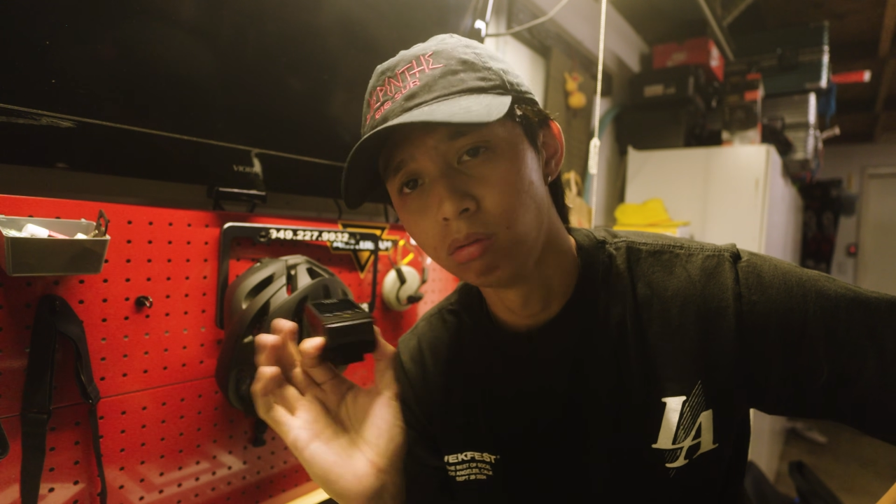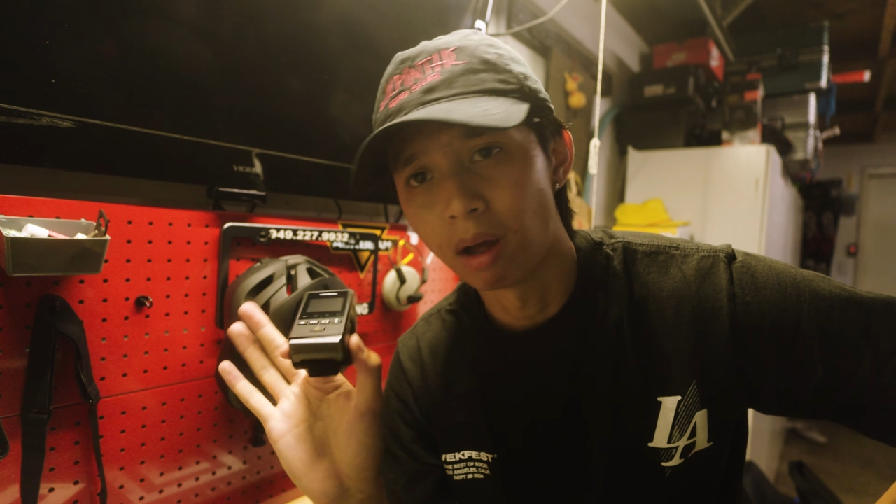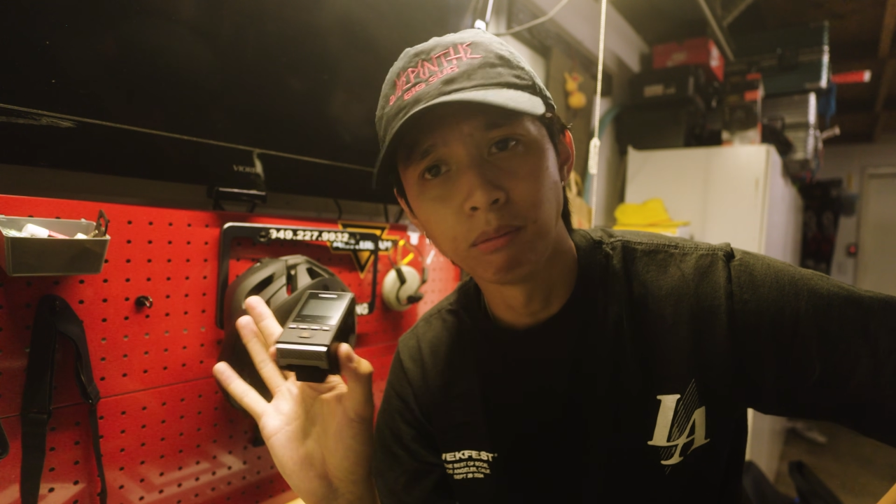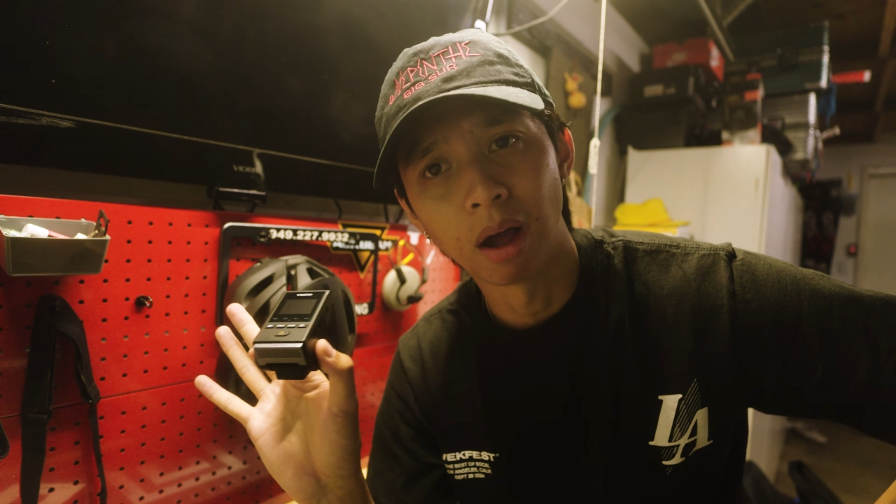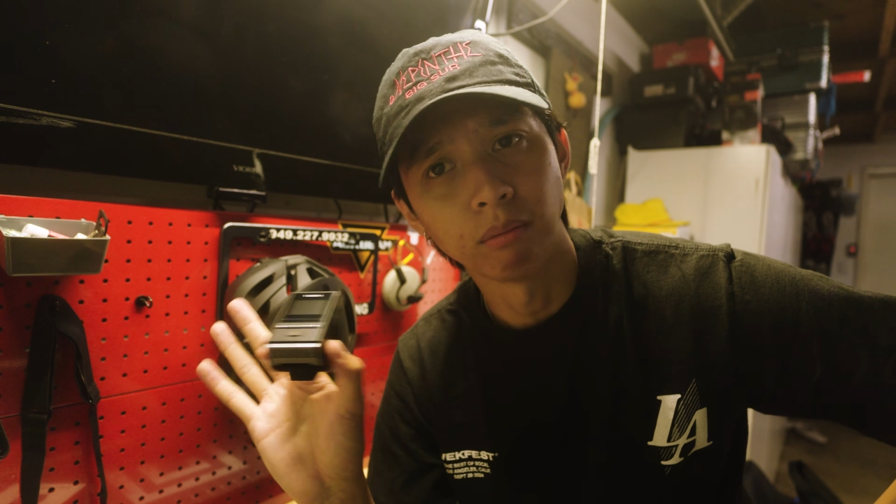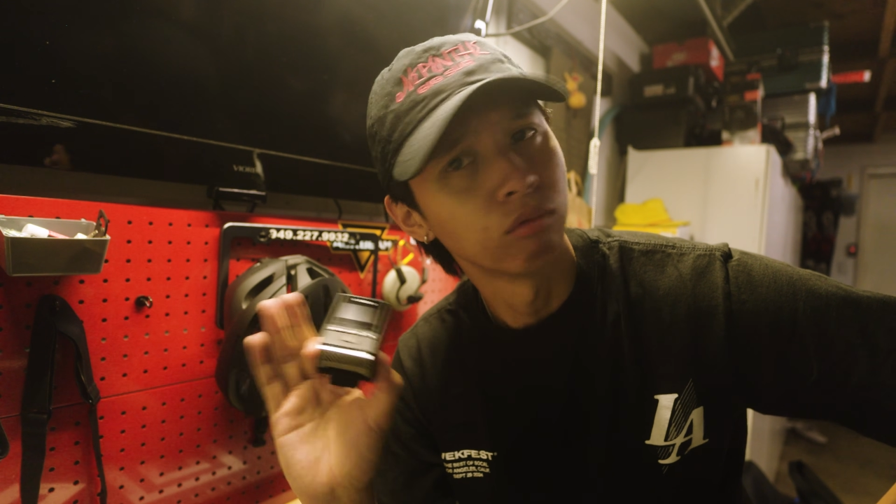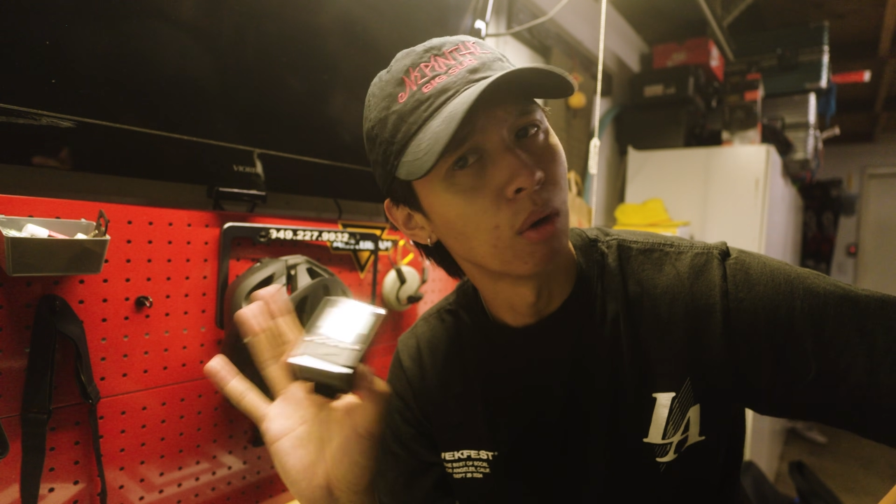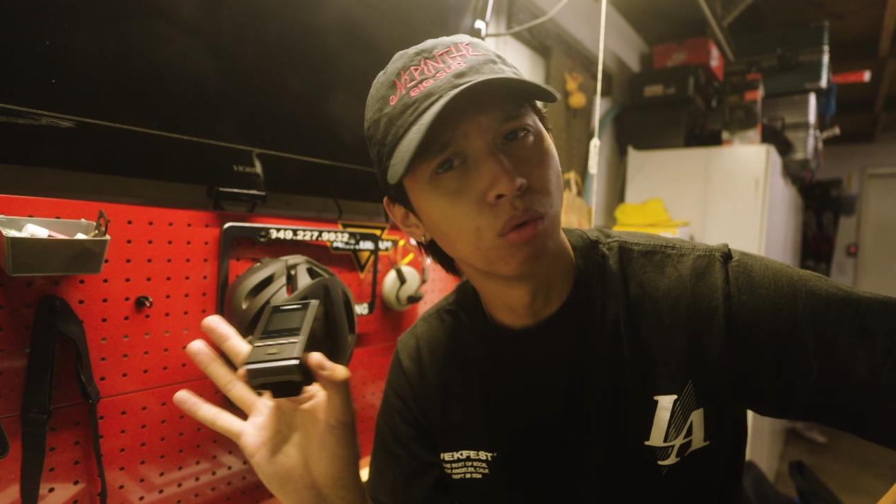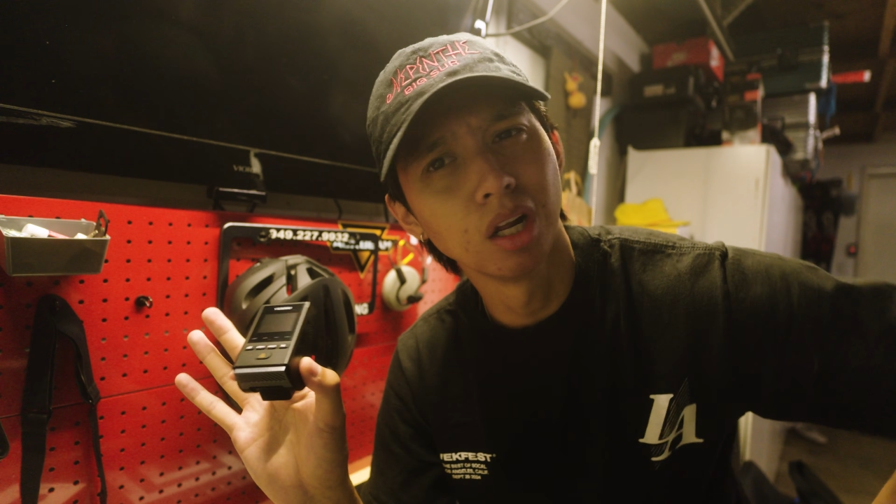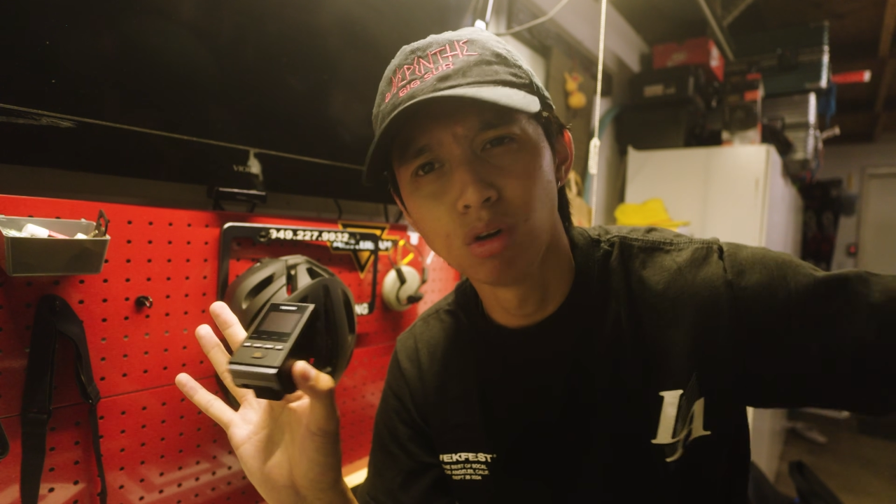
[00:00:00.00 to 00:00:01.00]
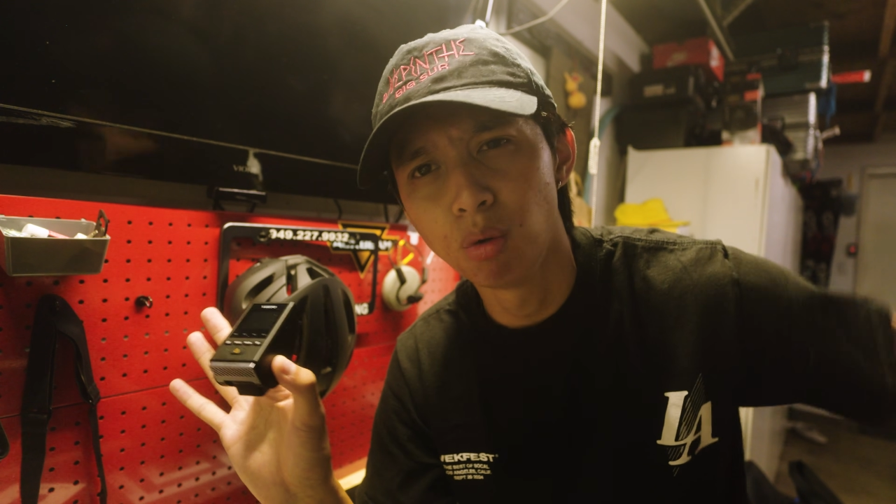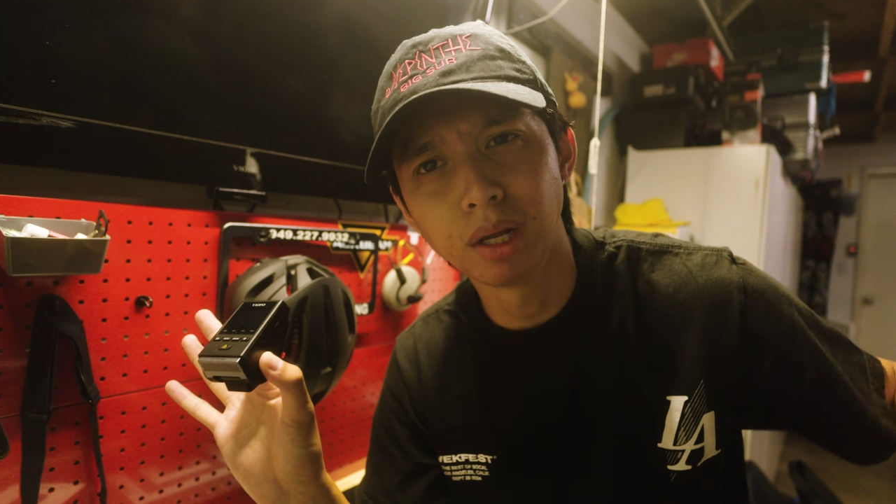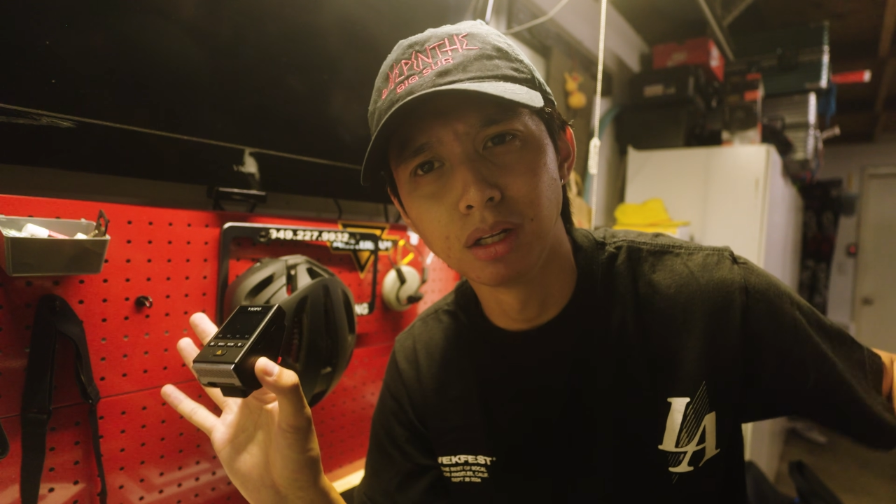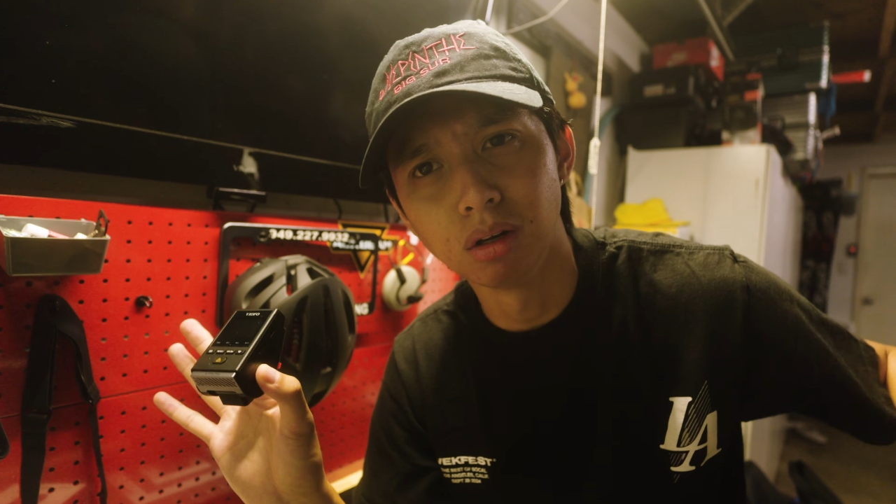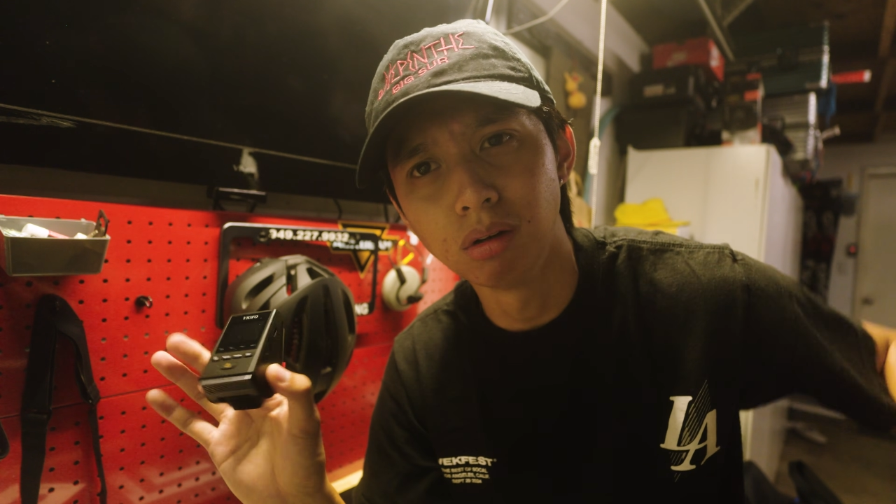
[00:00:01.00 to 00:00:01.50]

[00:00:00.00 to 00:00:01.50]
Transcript: I'm fine with it. No big deal.